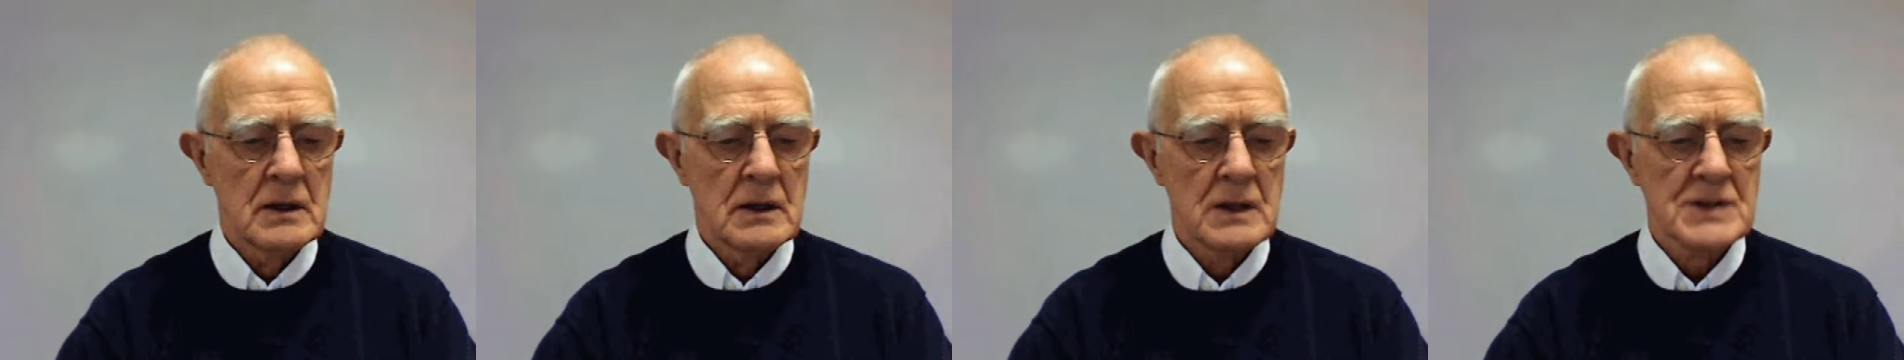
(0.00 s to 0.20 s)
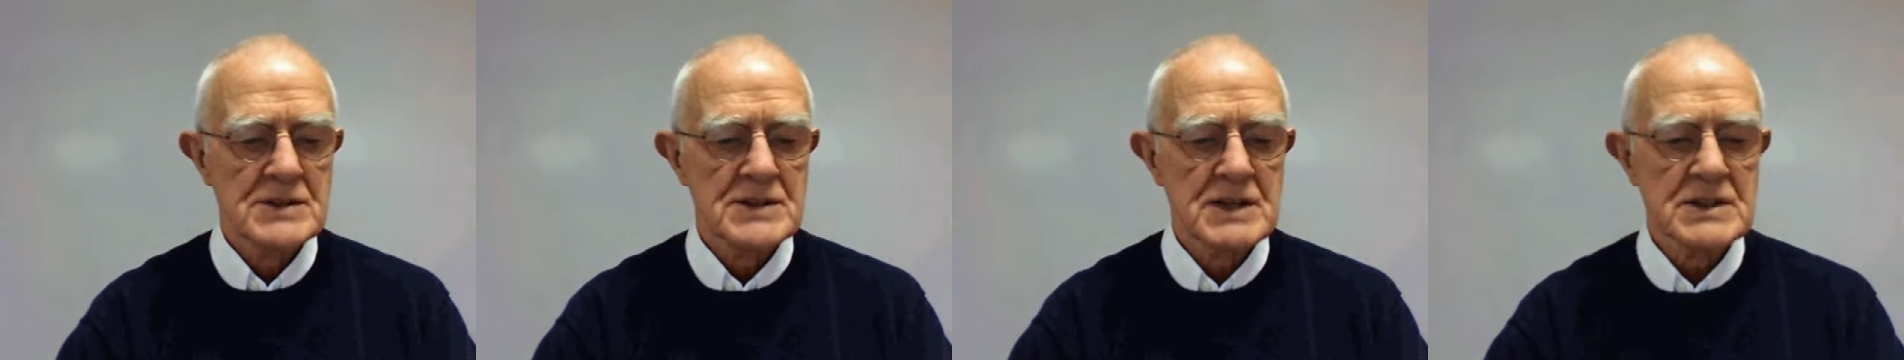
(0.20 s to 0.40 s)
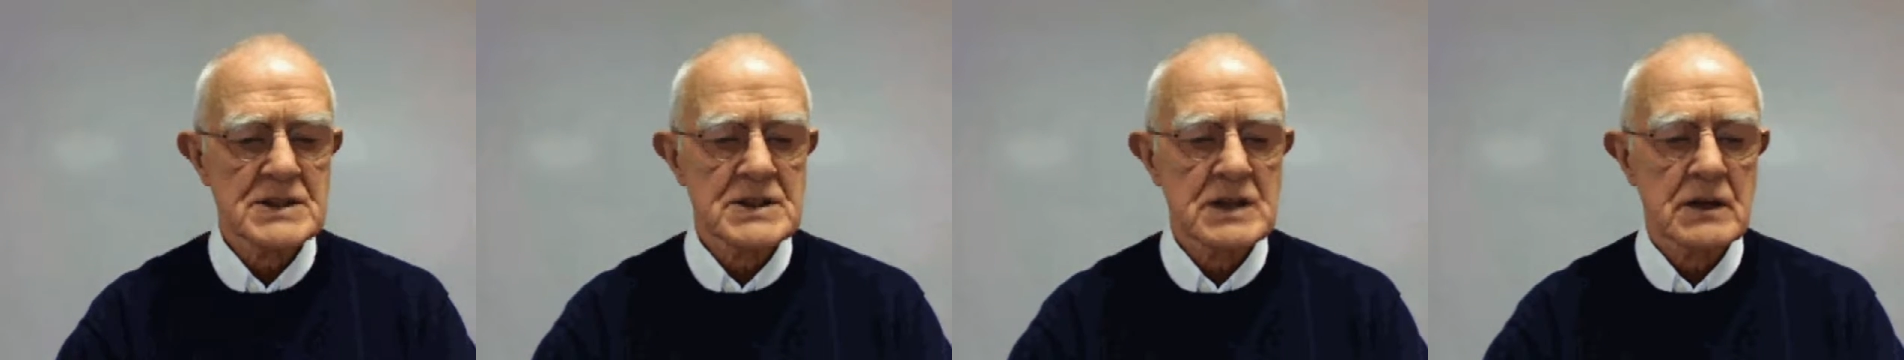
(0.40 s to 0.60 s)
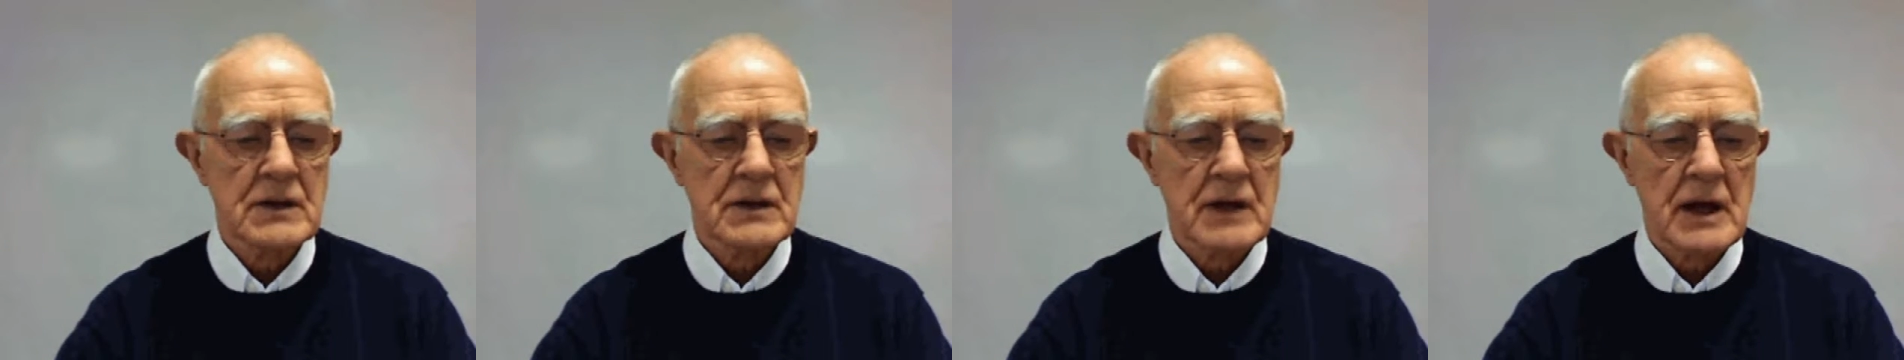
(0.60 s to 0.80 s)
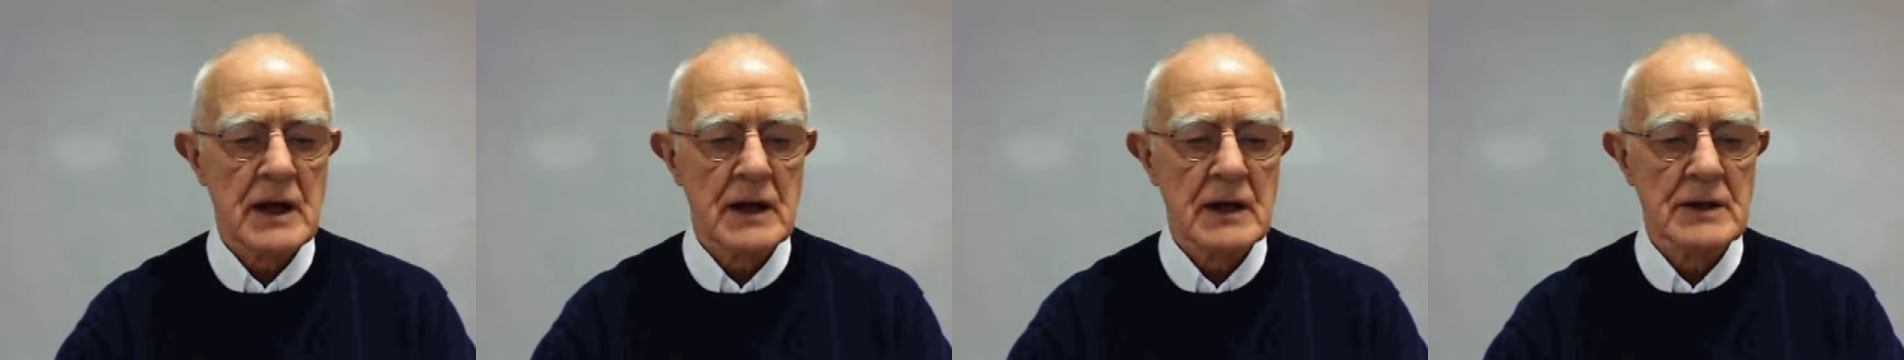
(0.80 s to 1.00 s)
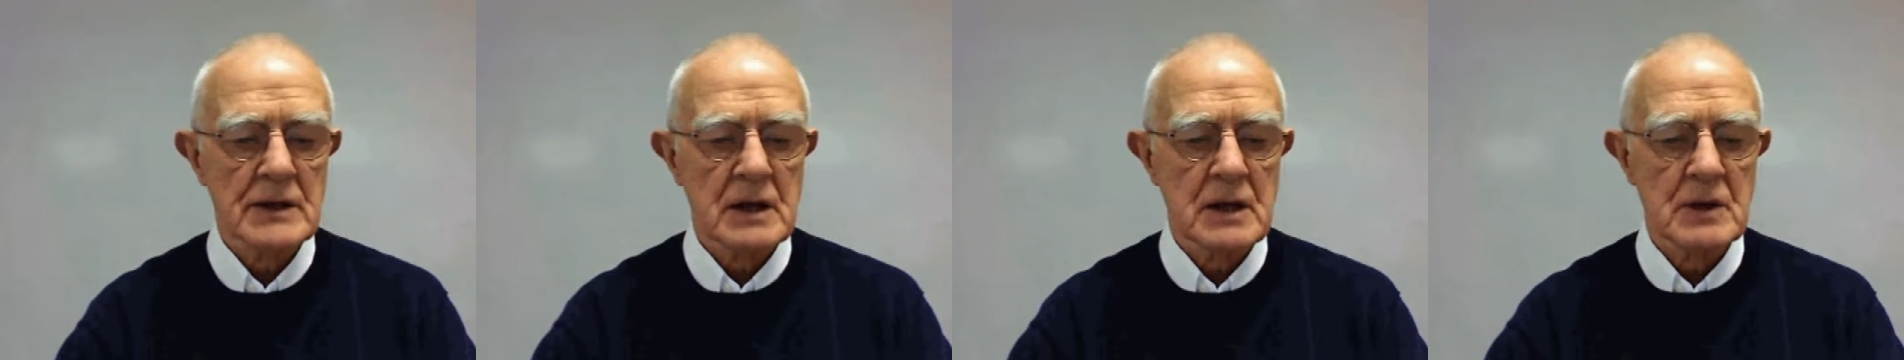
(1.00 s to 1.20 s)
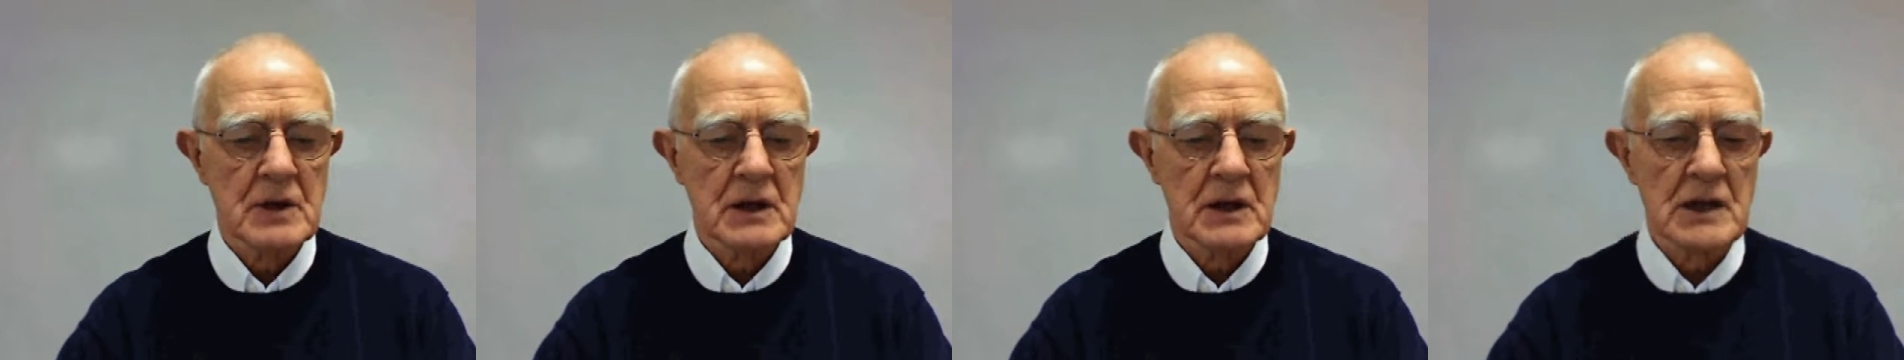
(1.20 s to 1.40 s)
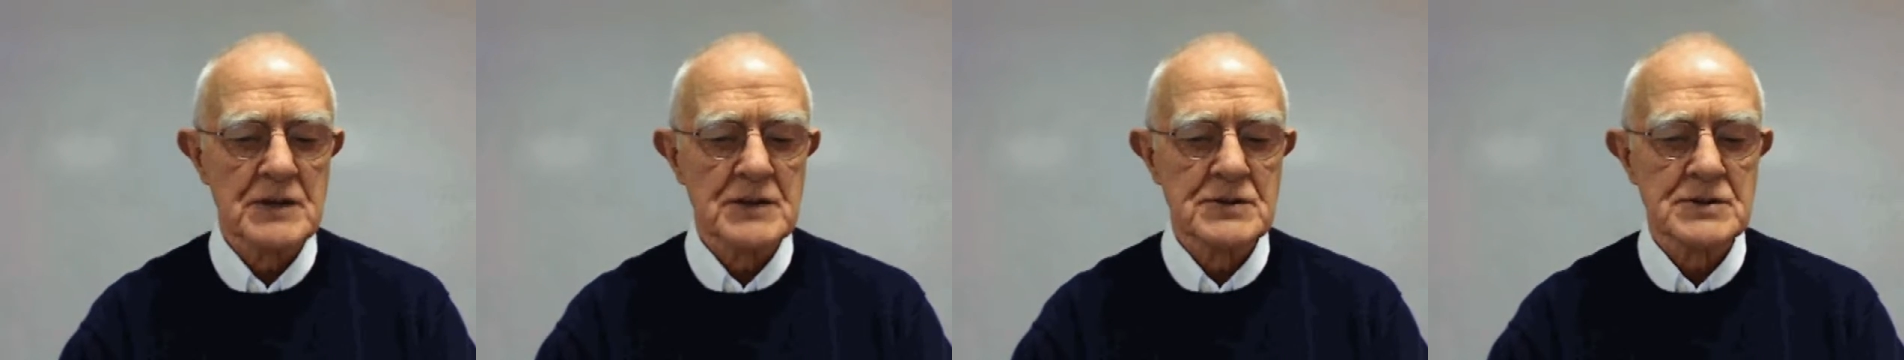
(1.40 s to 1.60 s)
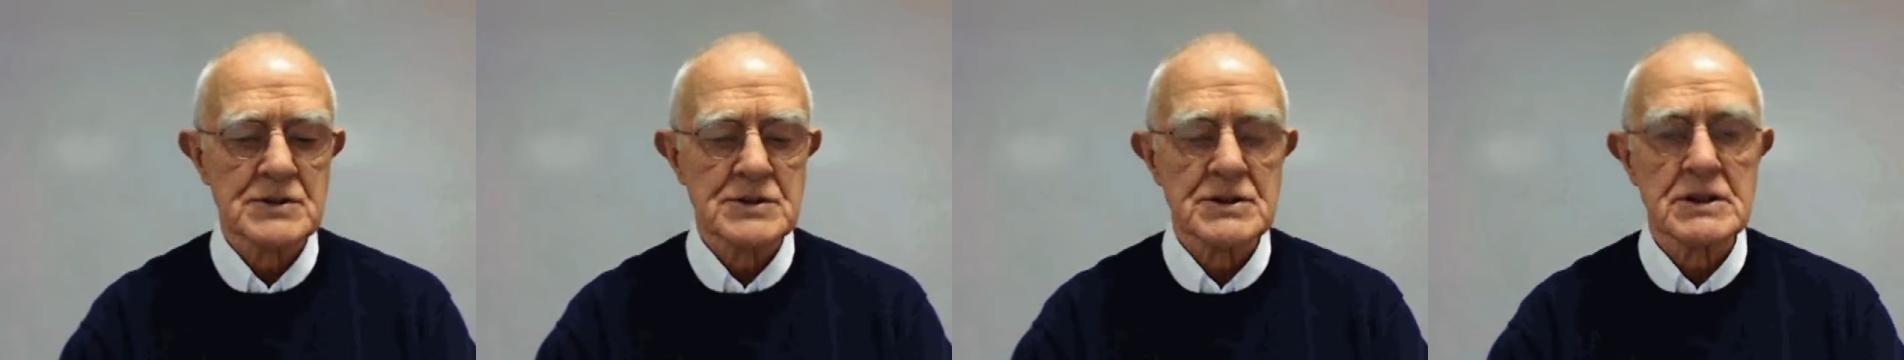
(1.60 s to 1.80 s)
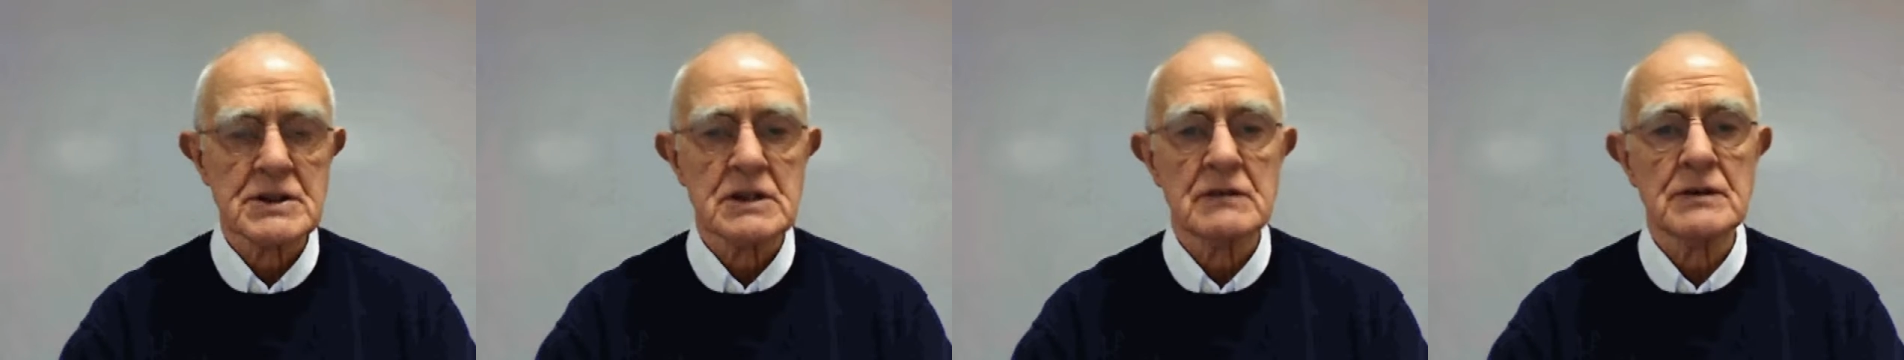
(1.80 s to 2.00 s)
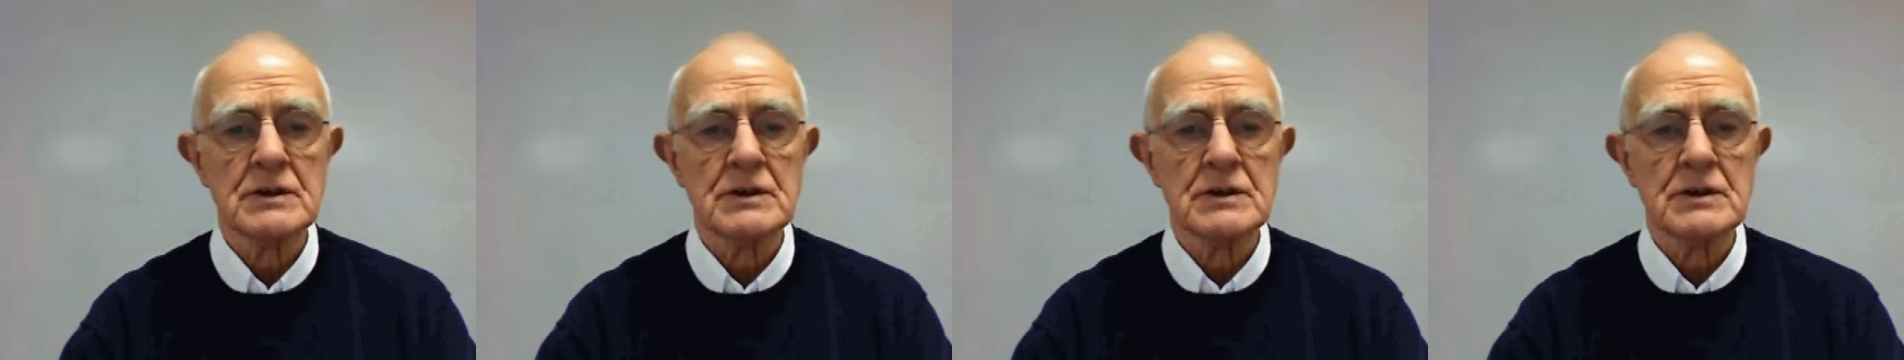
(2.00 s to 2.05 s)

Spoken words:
Assessing the academic literacy of